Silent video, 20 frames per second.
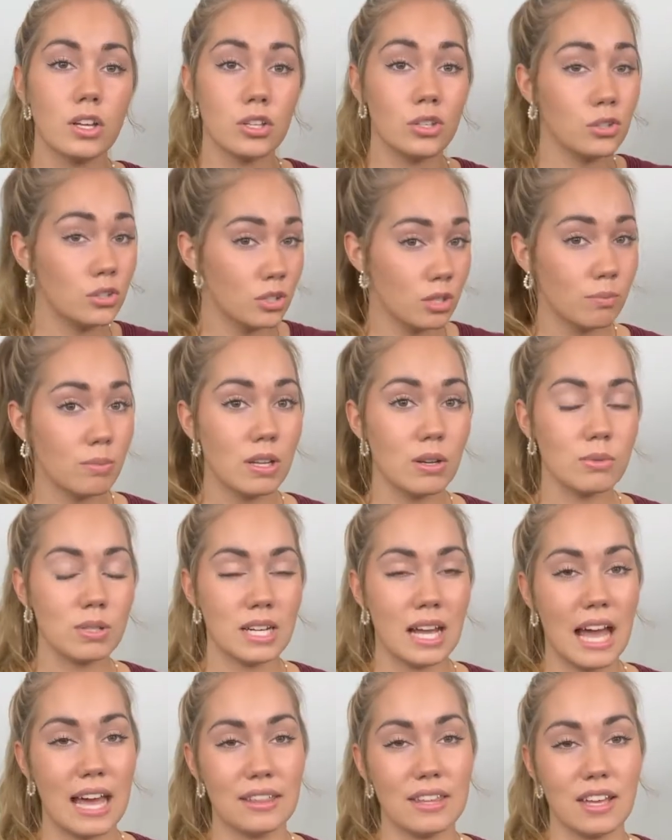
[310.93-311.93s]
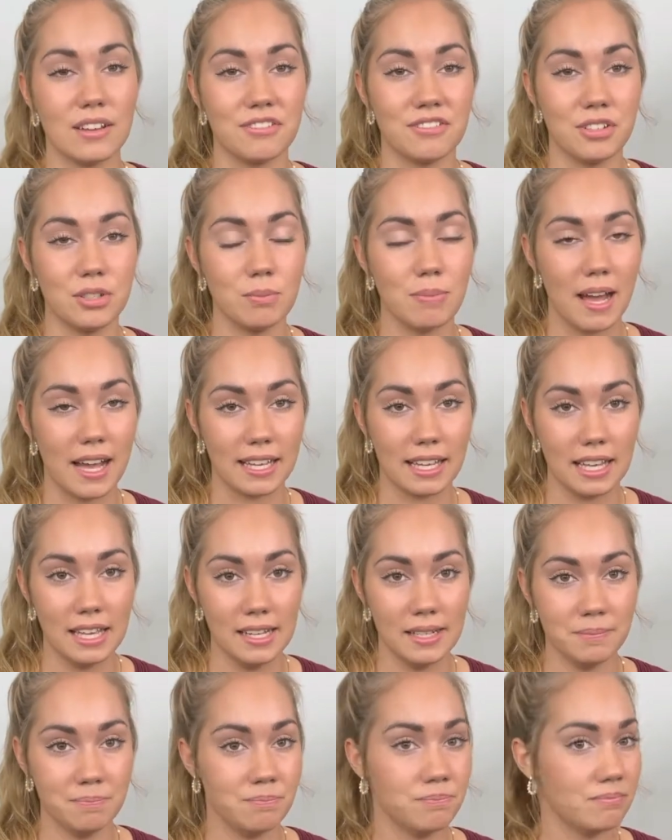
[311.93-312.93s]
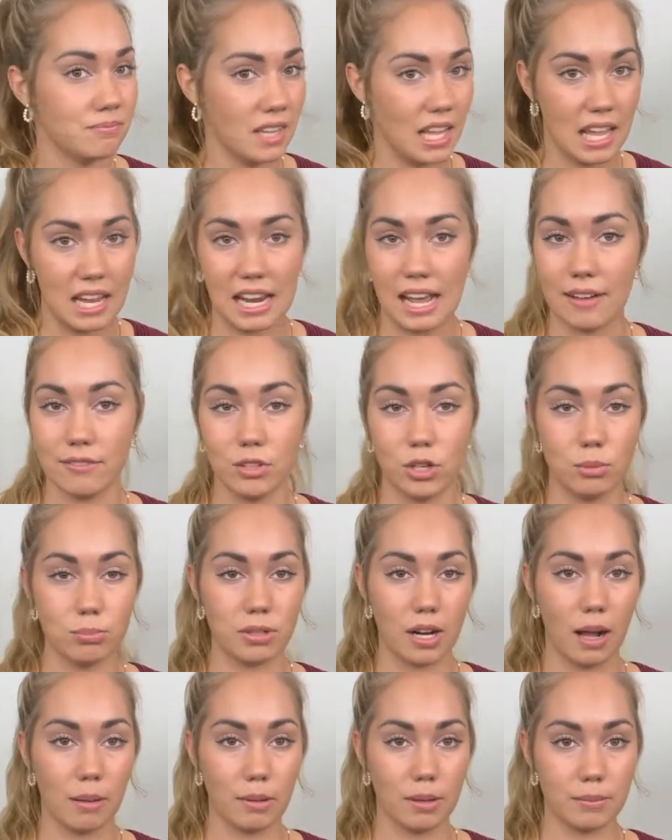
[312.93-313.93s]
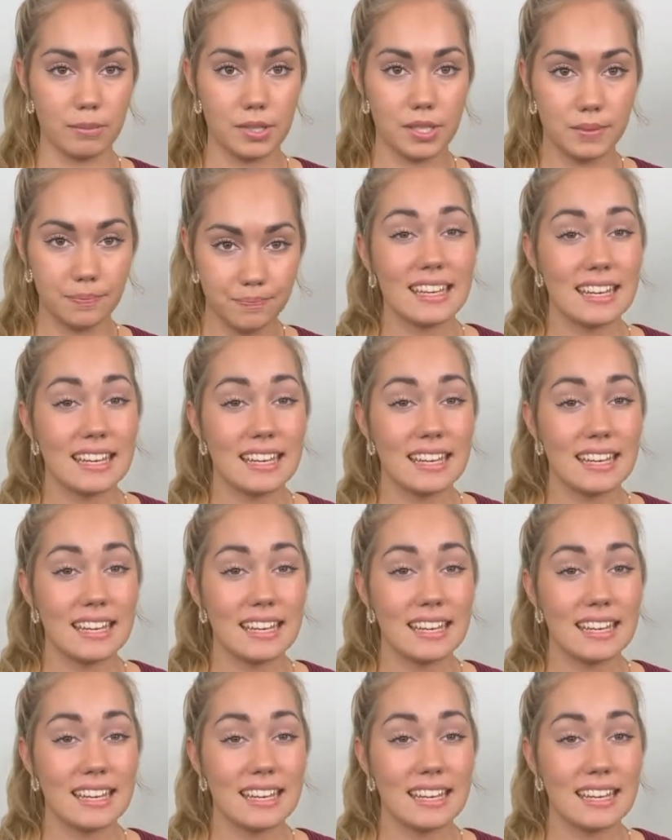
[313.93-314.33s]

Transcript: you should be able to add that food back in and have no problems.